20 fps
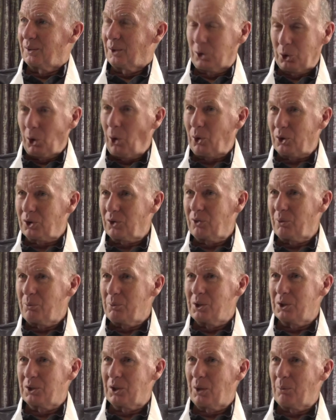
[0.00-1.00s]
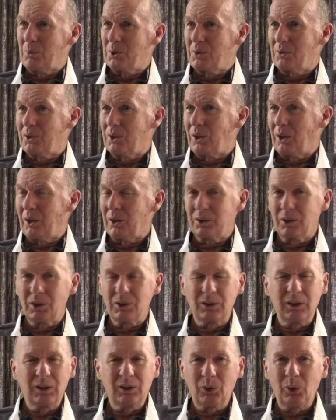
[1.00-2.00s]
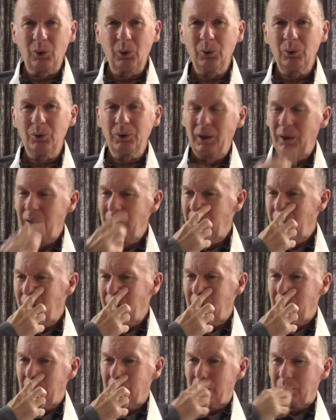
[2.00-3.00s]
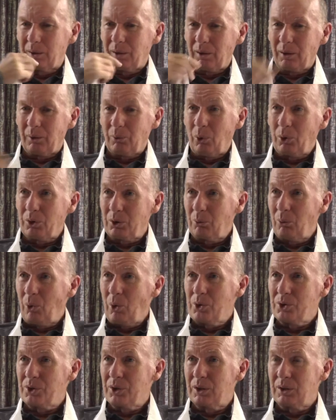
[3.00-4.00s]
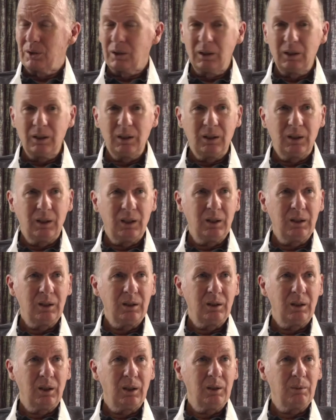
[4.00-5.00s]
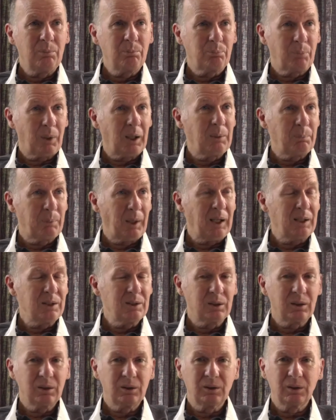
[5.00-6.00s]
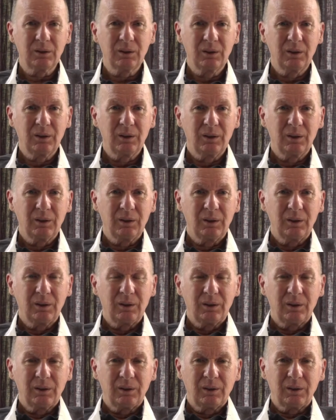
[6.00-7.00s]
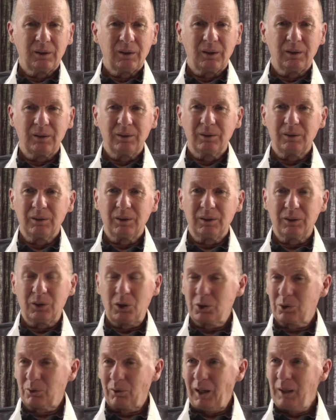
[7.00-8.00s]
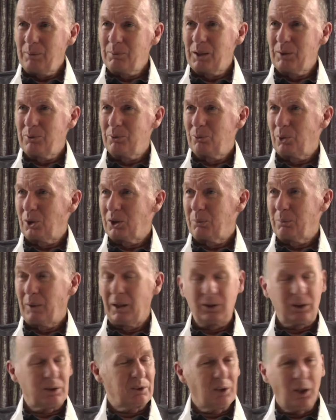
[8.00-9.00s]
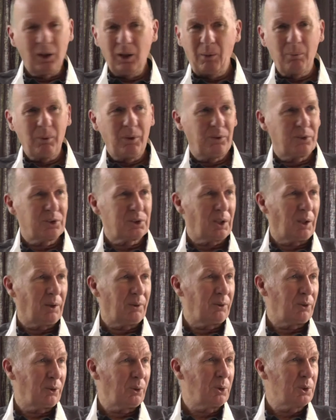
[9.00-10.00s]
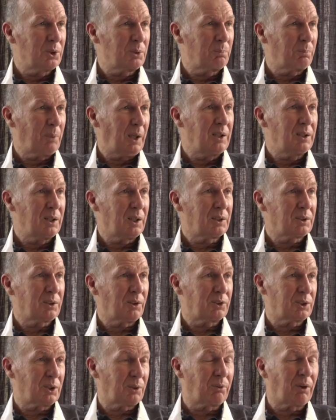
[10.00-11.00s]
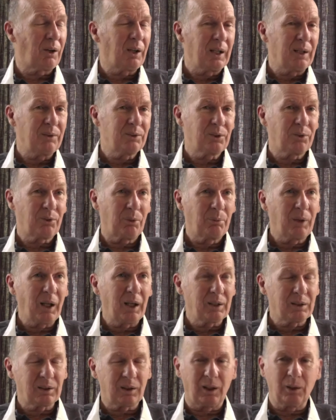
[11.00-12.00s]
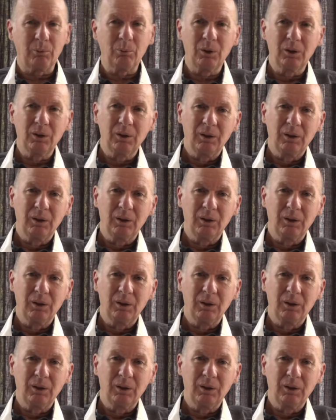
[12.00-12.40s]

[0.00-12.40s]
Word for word: They talked of him in the terms of an artist, and he told uh, what it was that he, he, he, he painted and uh, described even what he painted. None of them have, uh, those paintings have survived from that time.